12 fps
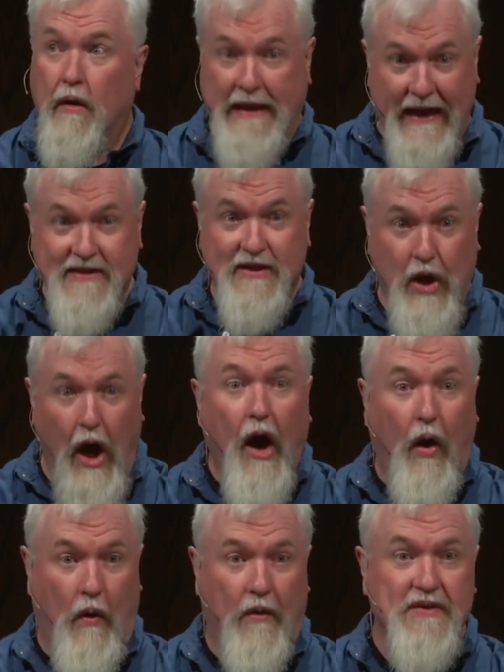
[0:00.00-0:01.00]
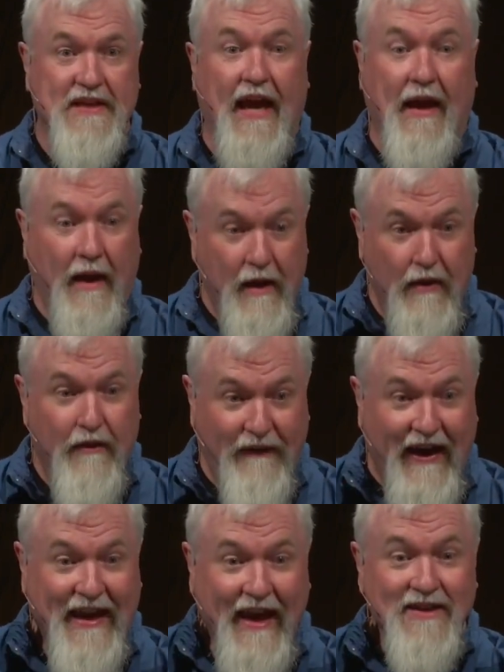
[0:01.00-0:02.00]
Let's go. It was like, the
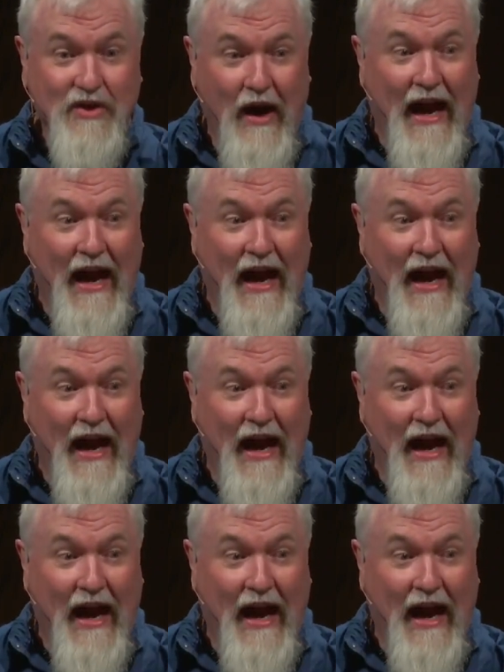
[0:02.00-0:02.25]
Vikings are